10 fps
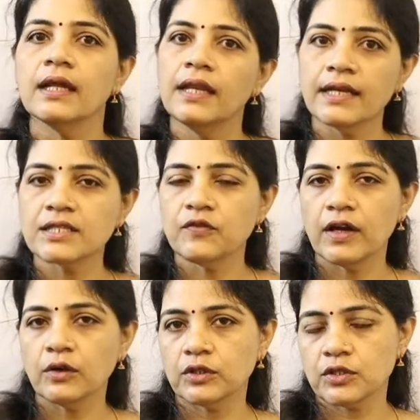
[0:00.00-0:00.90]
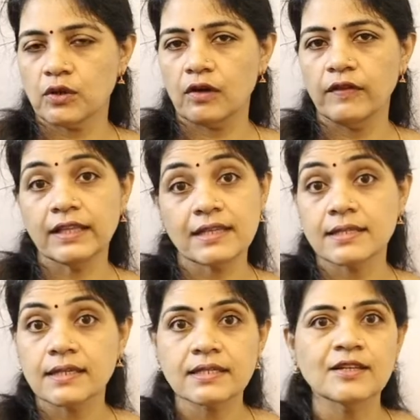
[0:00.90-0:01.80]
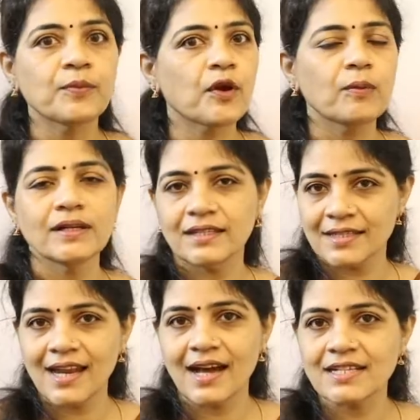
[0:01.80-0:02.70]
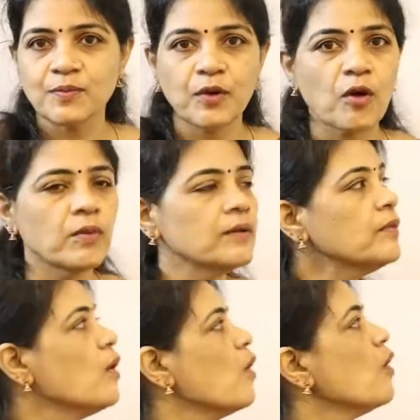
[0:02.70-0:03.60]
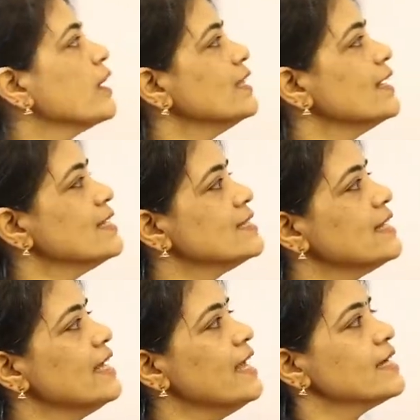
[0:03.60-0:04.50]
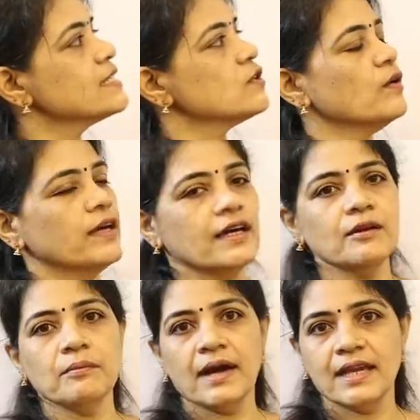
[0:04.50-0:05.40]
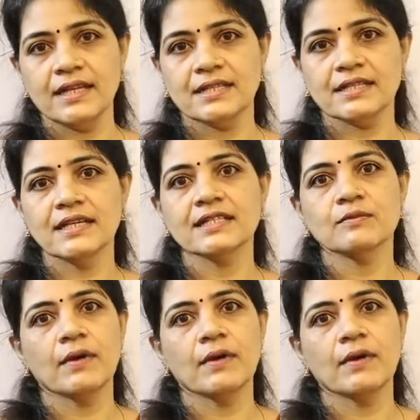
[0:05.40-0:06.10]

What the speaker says: Next we are solving the sixth problem, that is the last problem. Okay, that is 3x square minus x